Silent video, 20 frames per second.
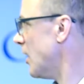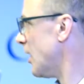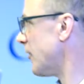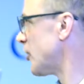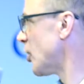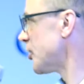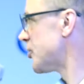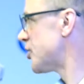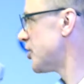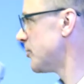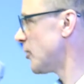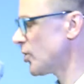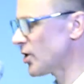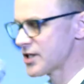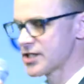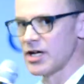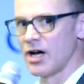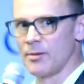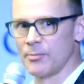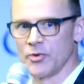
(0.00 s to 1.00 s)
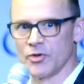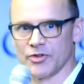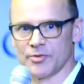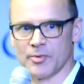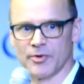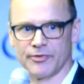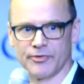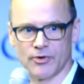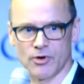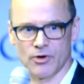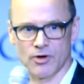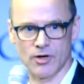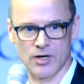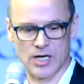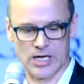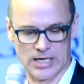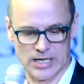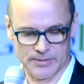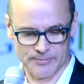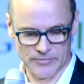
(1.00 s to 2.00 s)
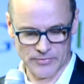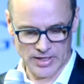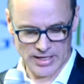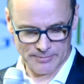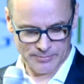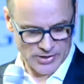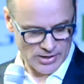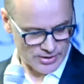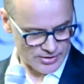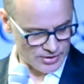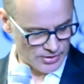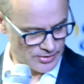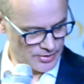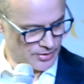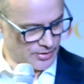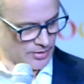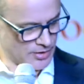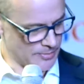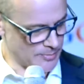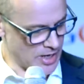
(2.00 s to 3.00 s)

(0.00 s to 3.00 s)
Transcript: Got 2 more examples before I pass on the